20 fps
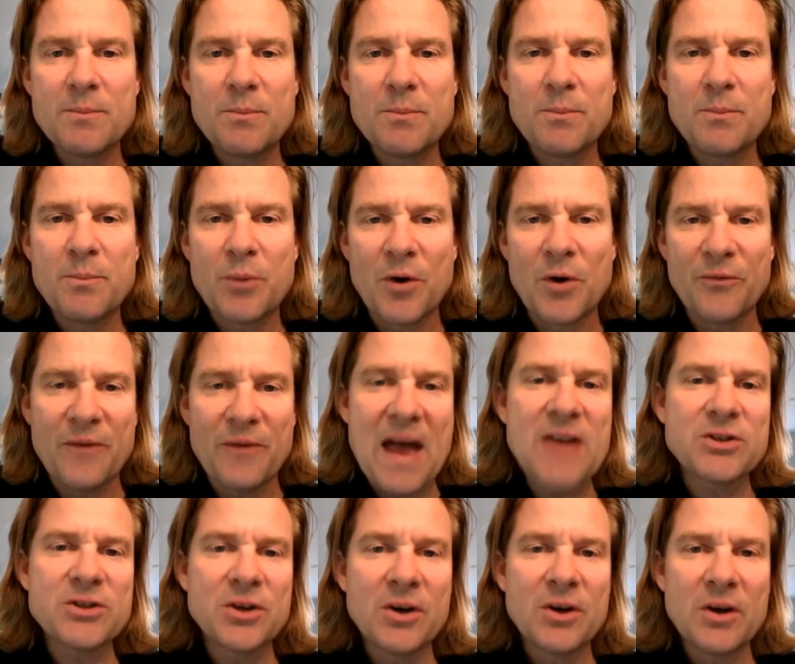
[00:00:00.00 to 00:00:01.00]

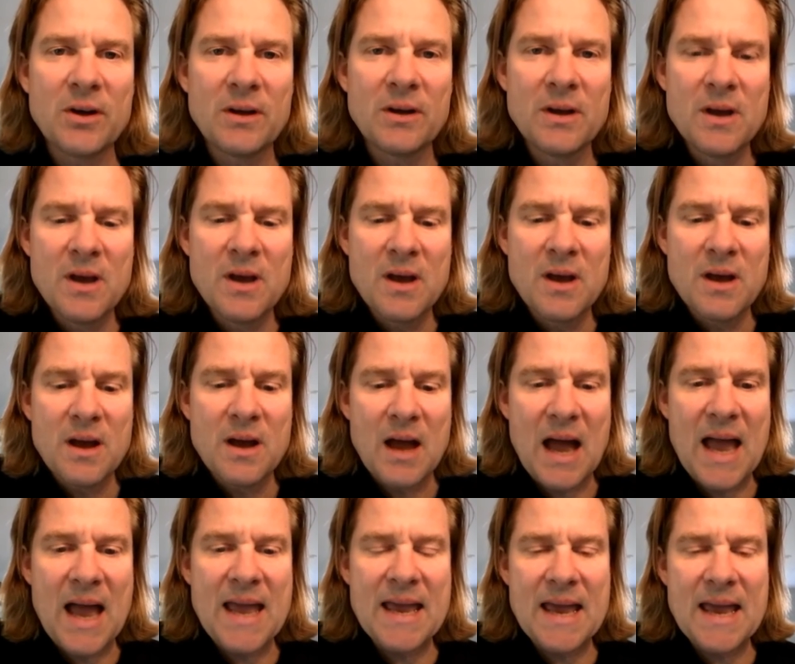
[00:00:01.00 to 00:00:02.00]
professional.
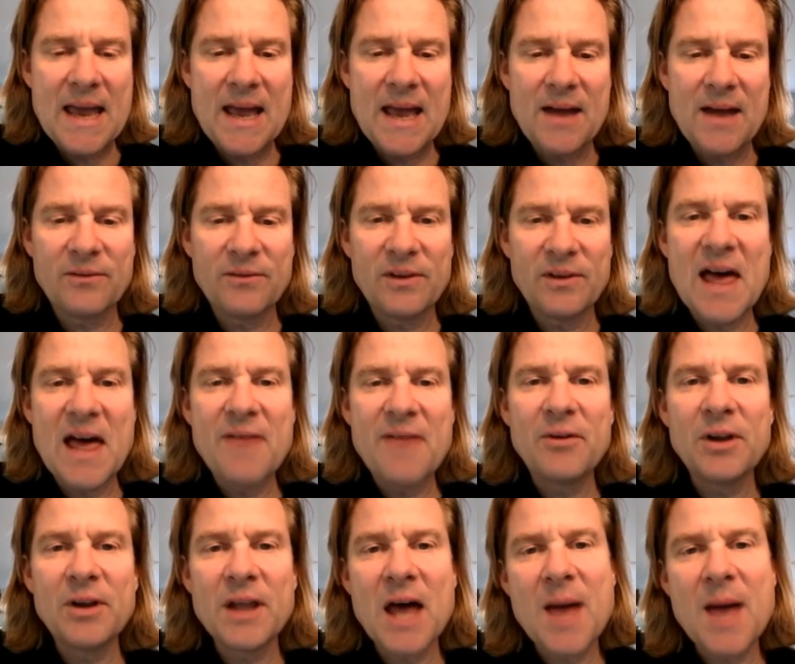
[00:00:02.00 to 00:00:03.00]
I have
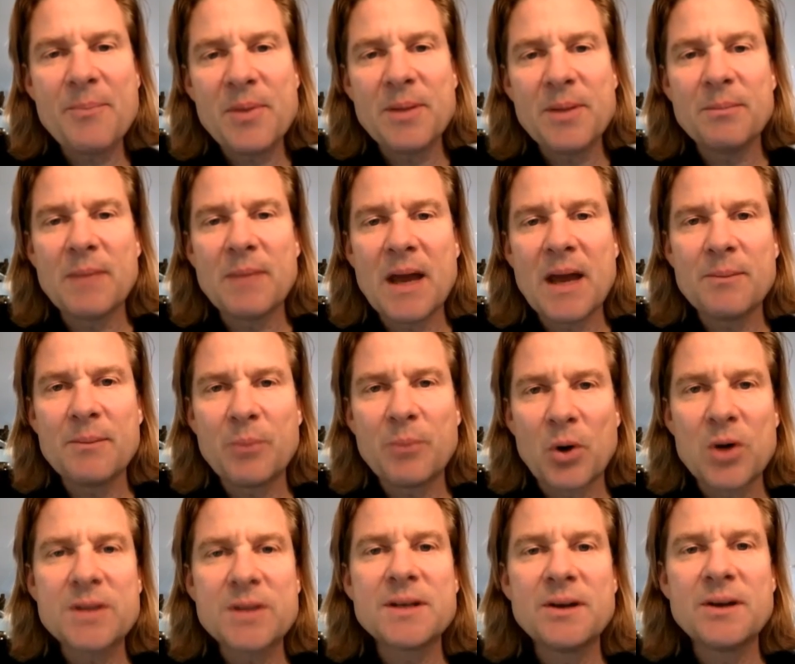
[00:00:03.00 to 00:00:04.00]
leveled up in my
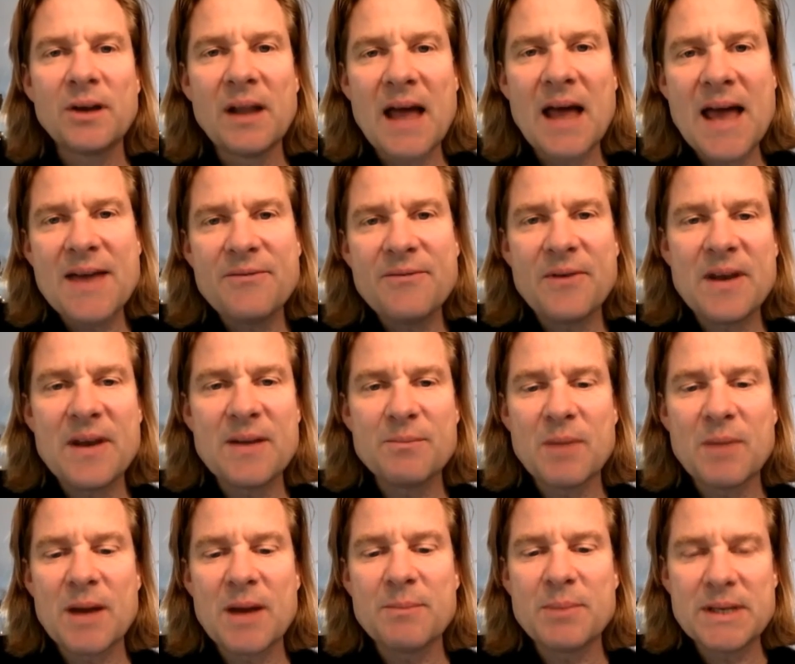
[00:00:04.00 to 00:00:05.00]
personal life and in
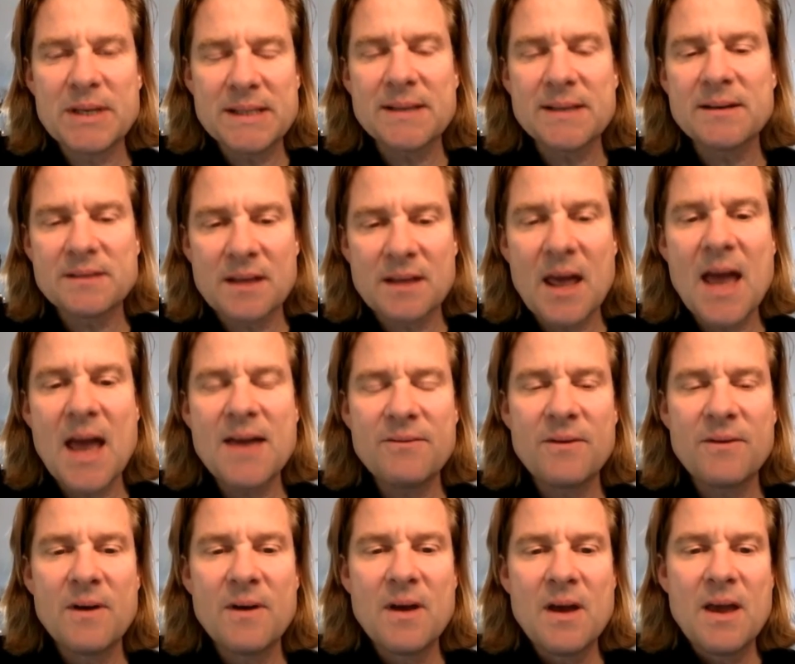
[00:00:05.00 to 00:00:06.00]
my business life,
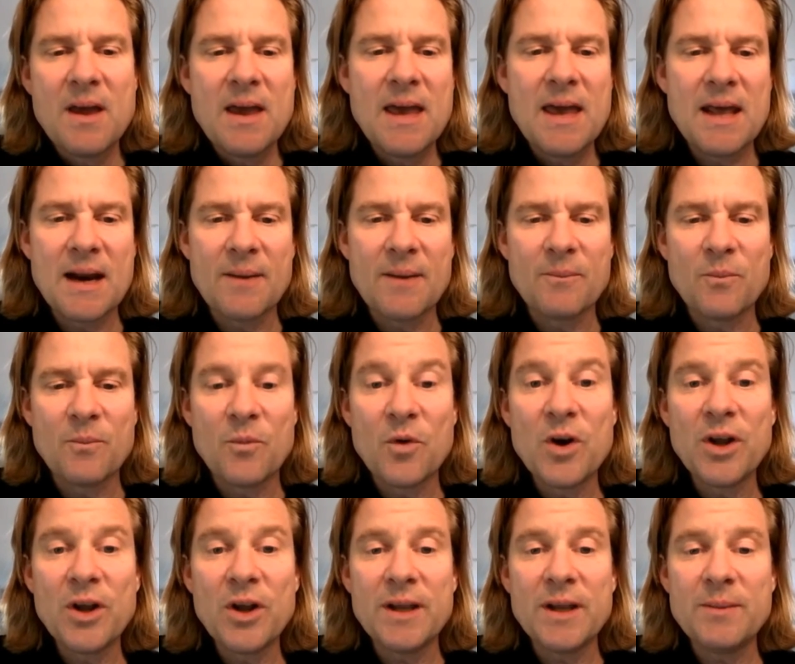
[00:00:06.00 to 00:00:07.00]
and I'm
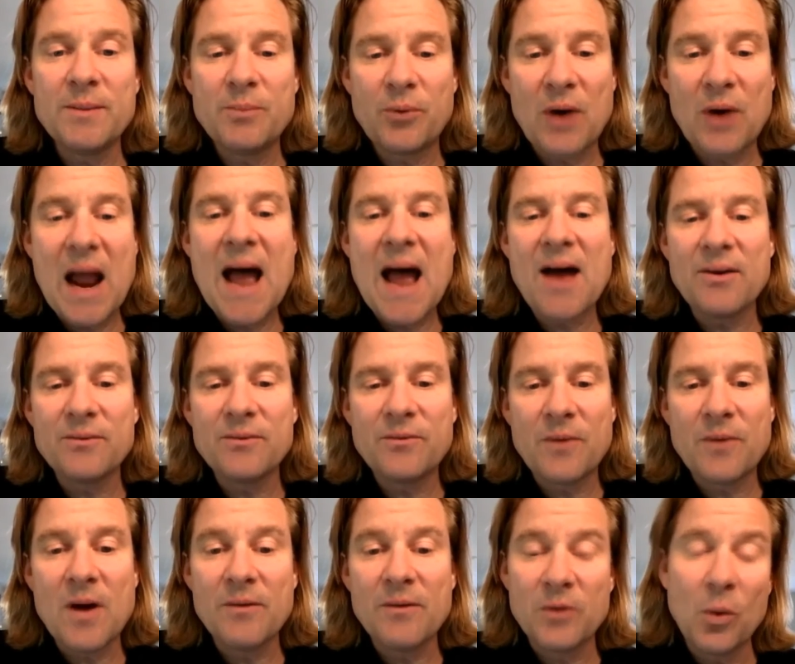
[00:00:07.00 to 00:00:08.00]
really proud
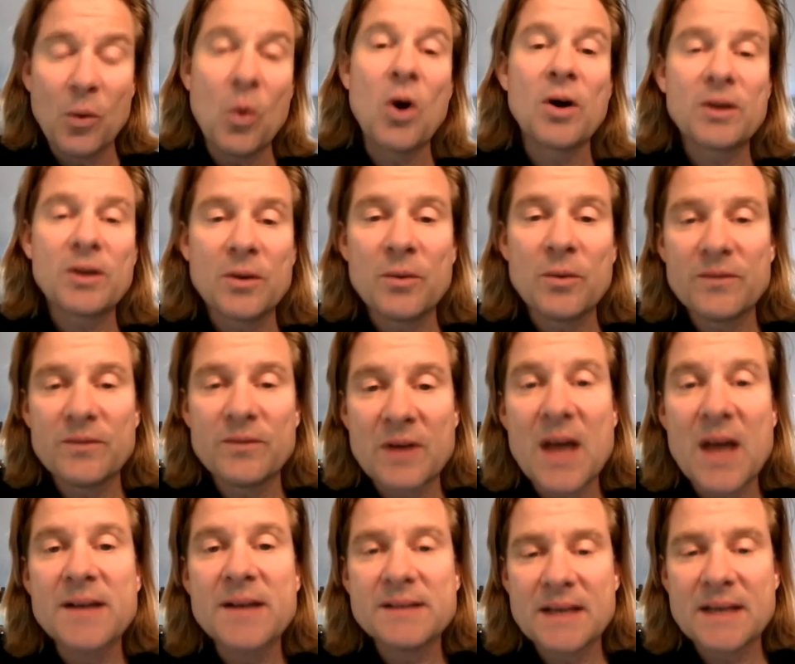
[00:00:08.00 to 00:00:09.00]
of the work that we've
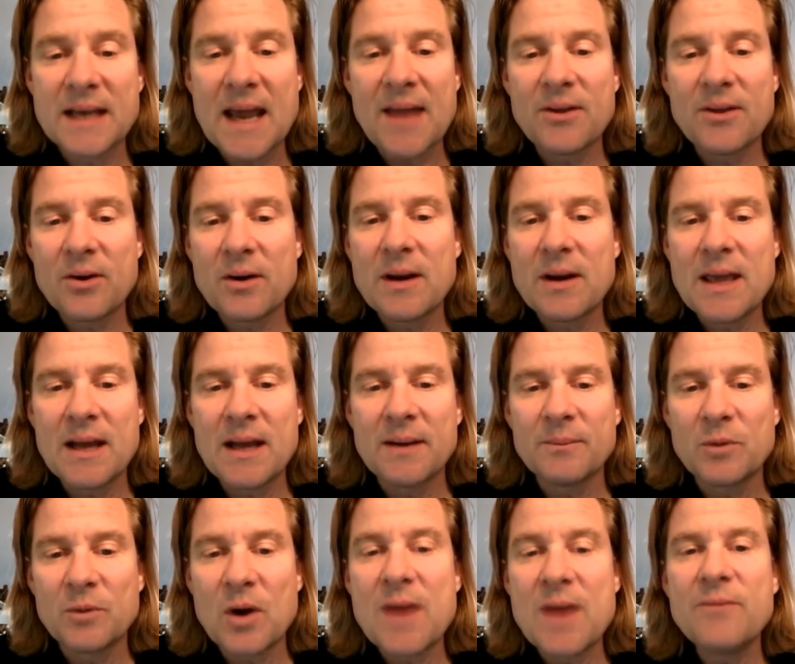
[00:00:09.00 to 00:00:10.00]
done together, and I'm
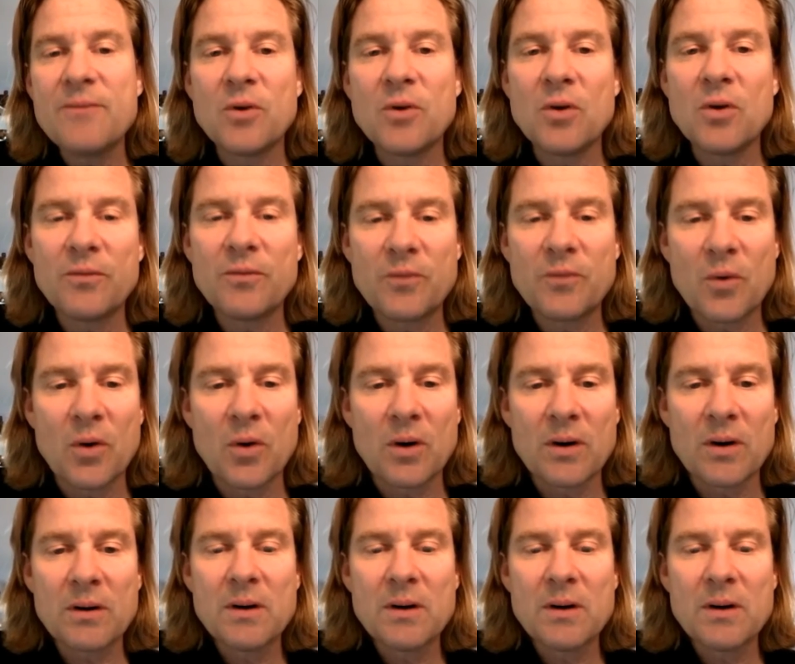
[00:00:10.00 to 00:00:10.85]
grateful for